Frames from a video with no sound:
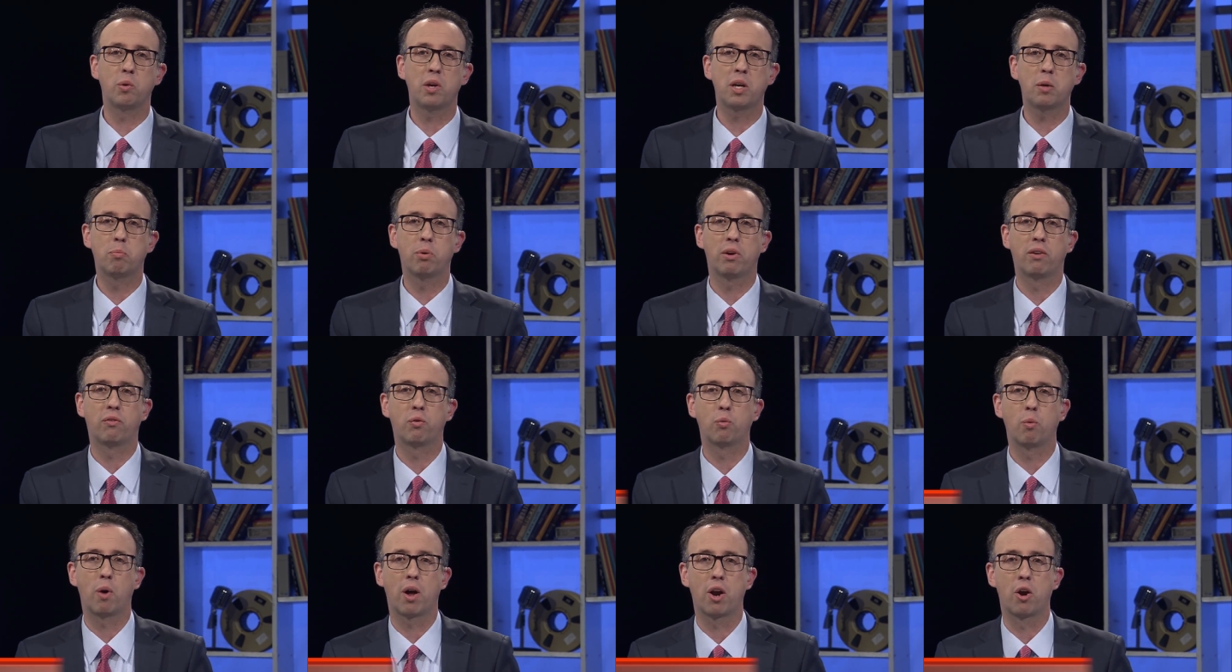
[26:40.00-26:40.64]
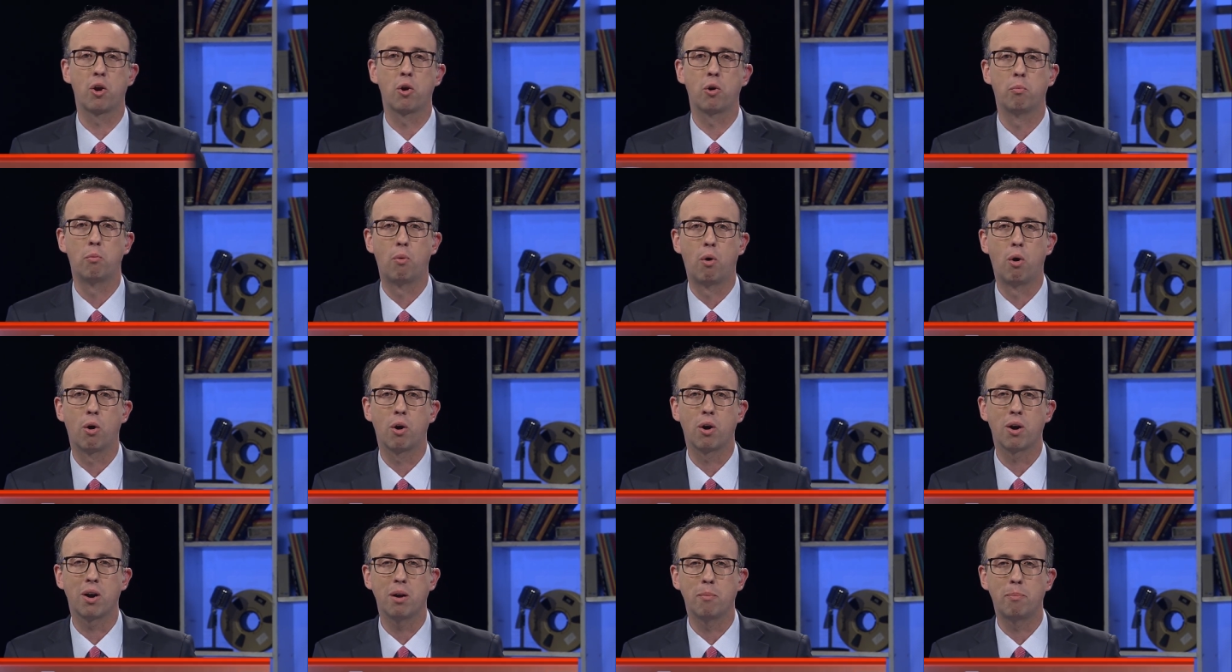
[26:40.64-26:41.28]
week, but if you want to know
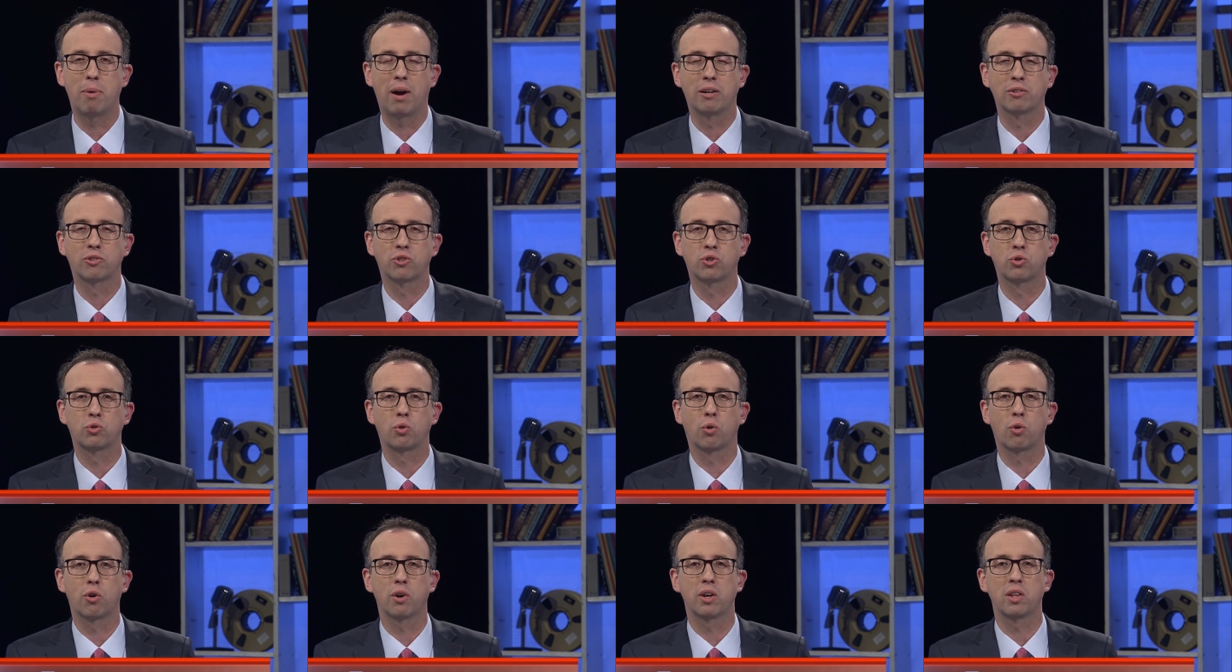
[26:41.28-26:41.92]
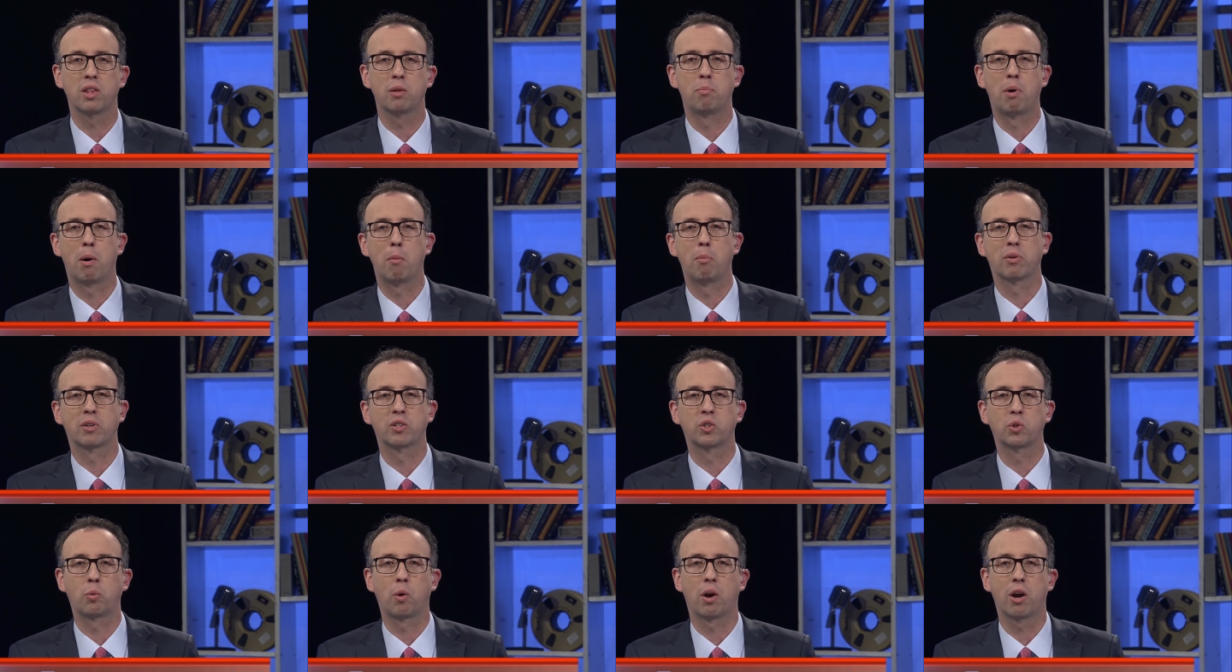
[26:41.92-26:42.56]
more about Story in the
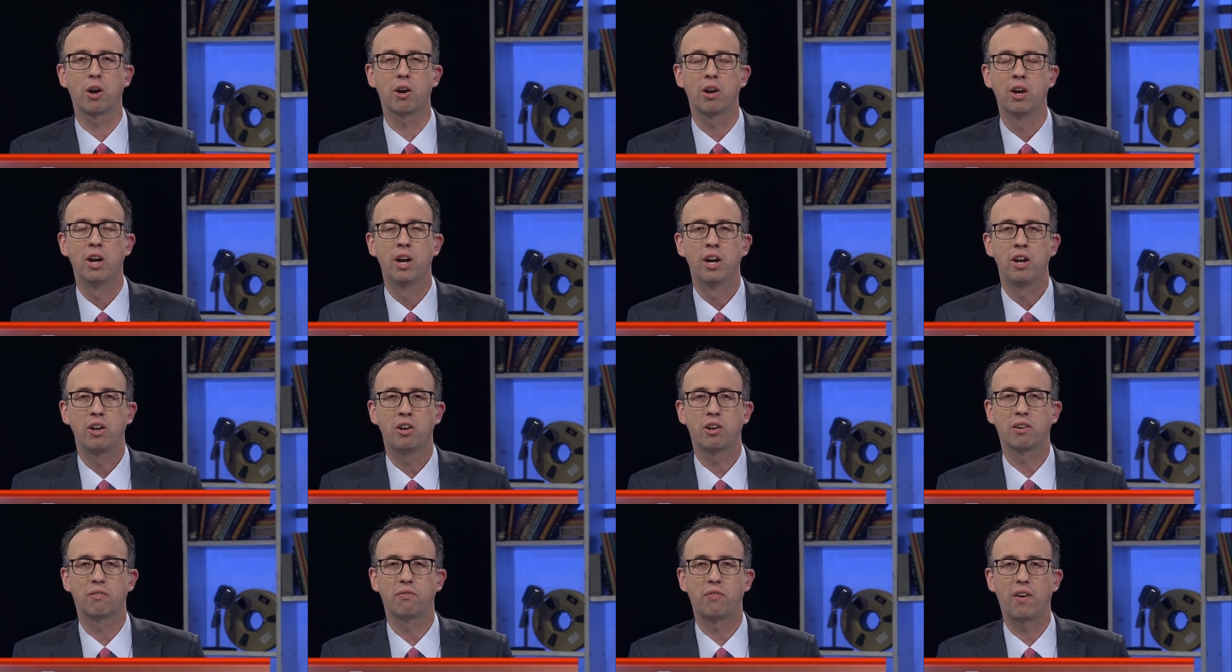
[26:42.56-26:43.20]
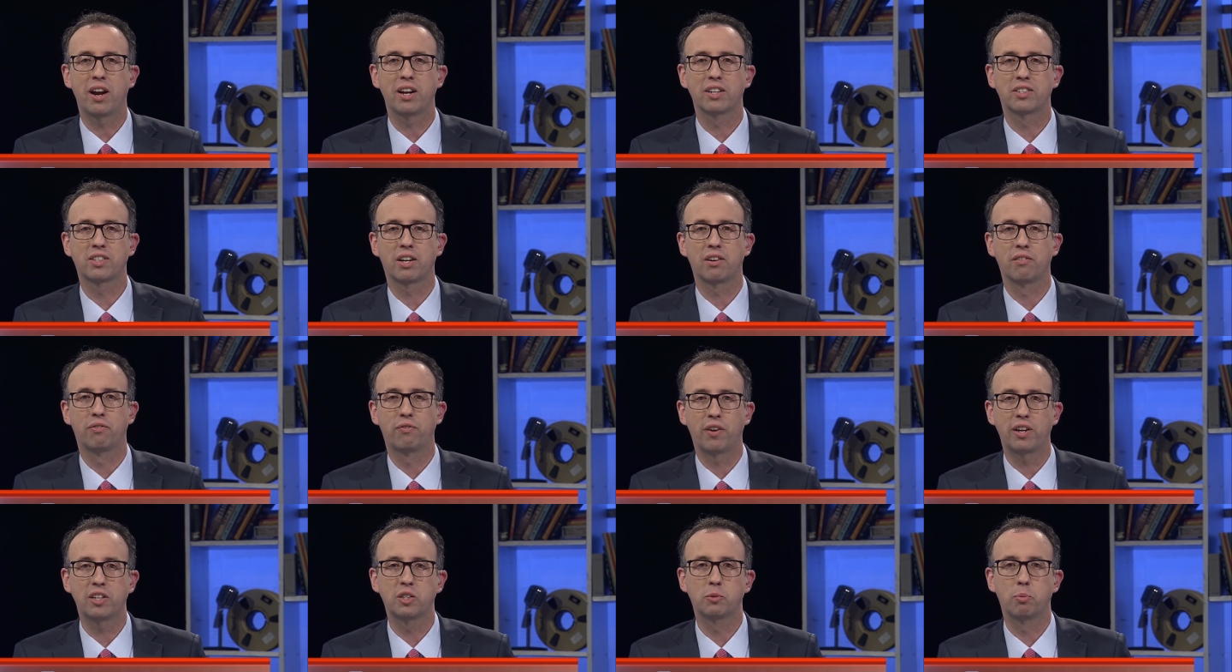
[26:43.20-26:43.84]
Public Square, you can find us on
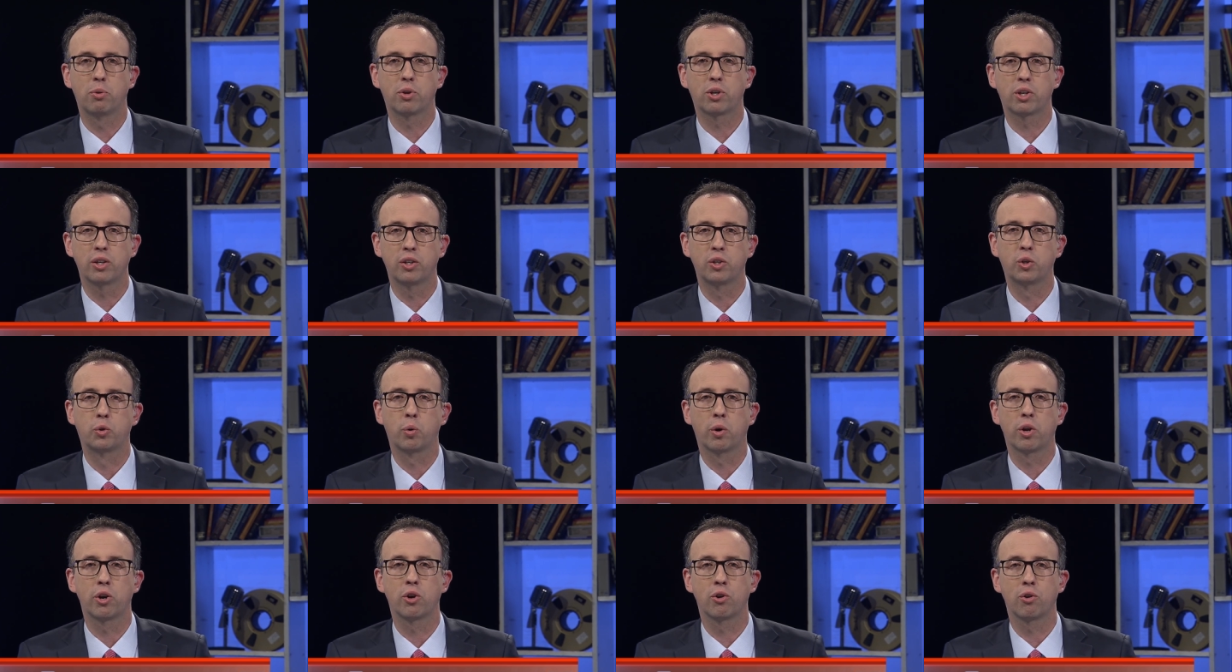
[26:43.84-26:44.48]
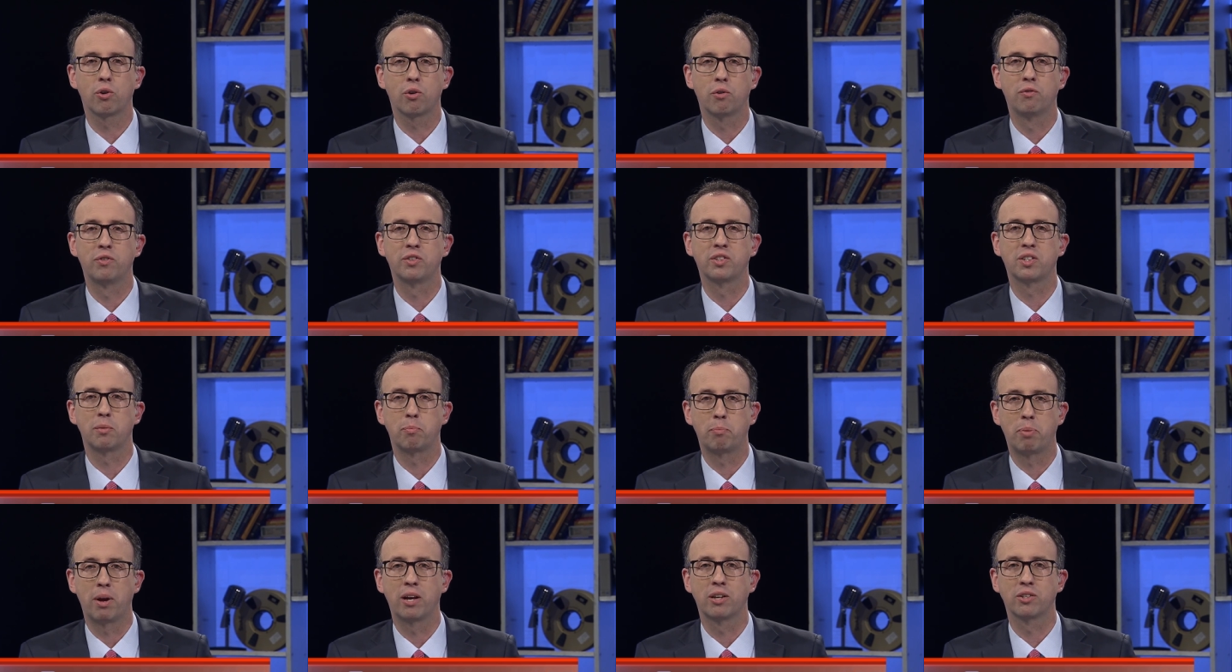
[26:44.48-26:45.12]
Facebook and Twitter or
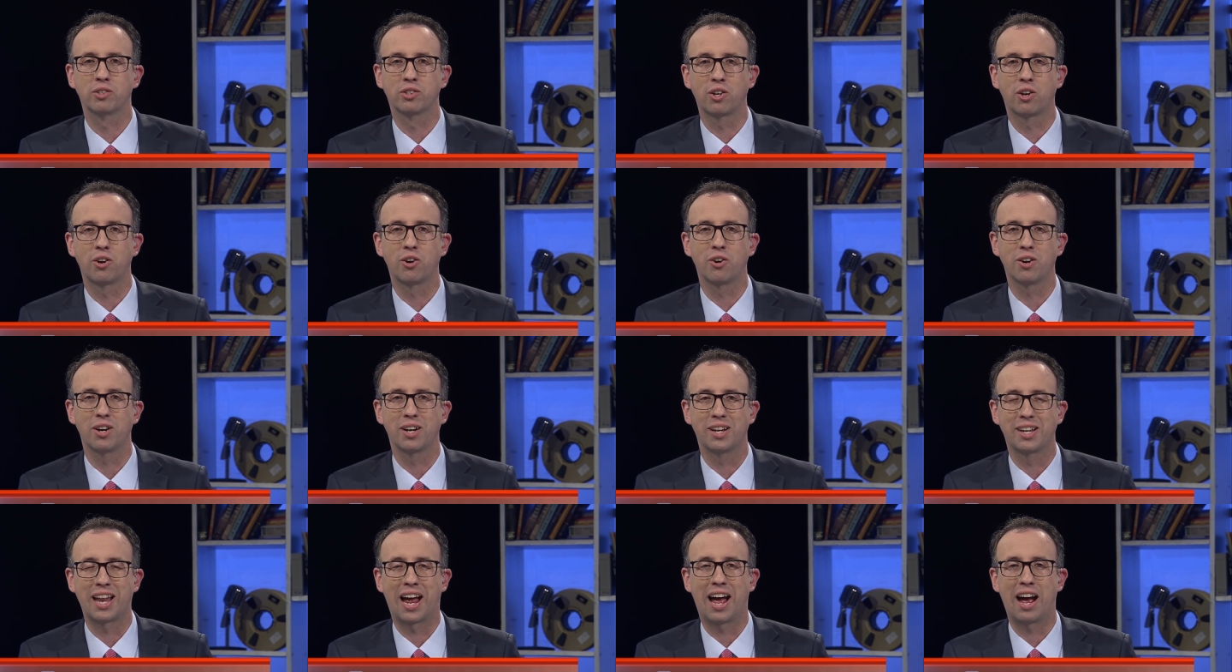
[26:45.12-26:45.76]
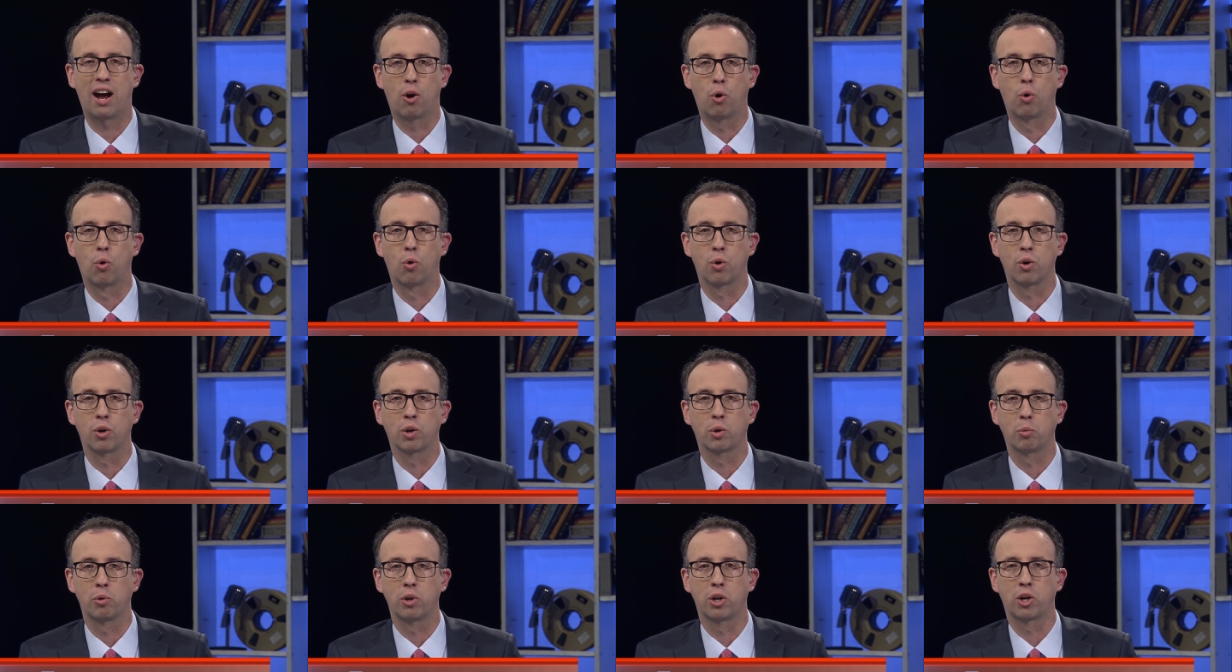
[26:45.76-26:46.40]
visit
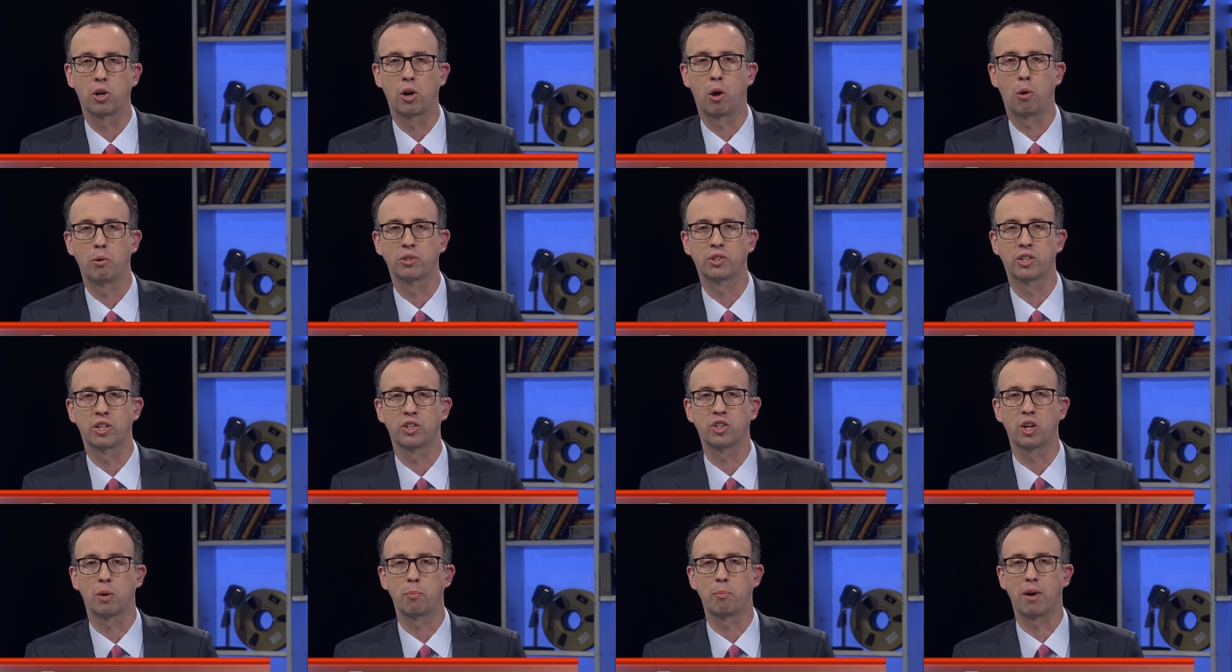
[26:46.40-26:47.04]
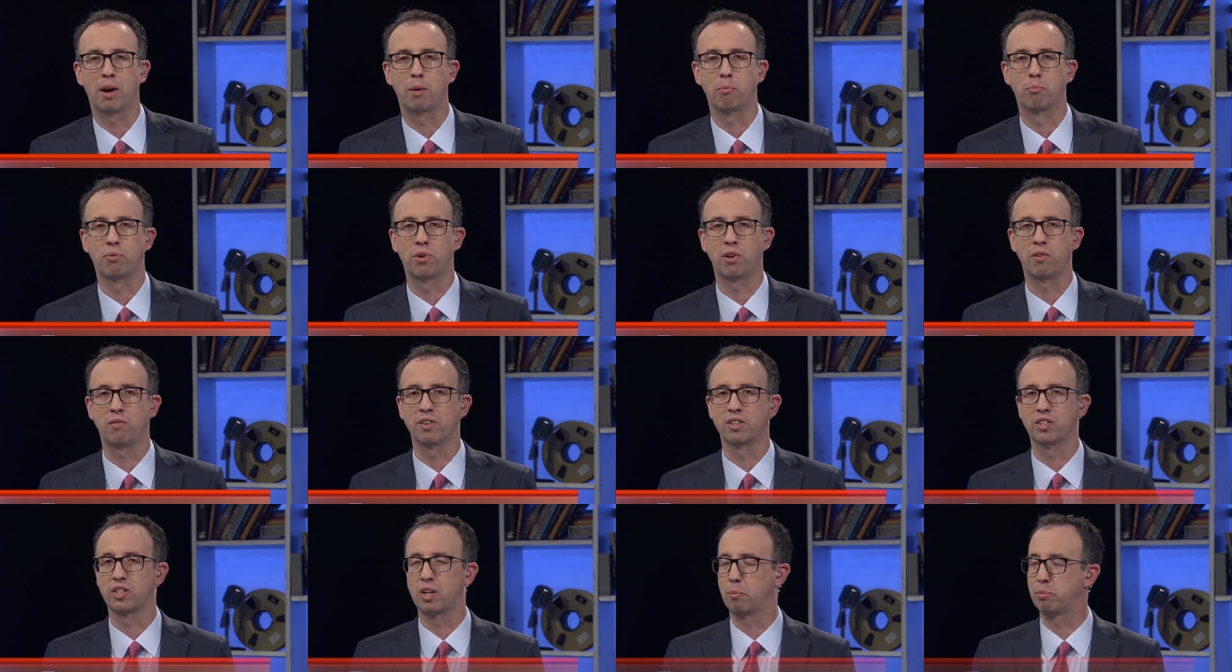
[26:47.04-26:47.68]
pellcenter.org, where you can always catch up on previous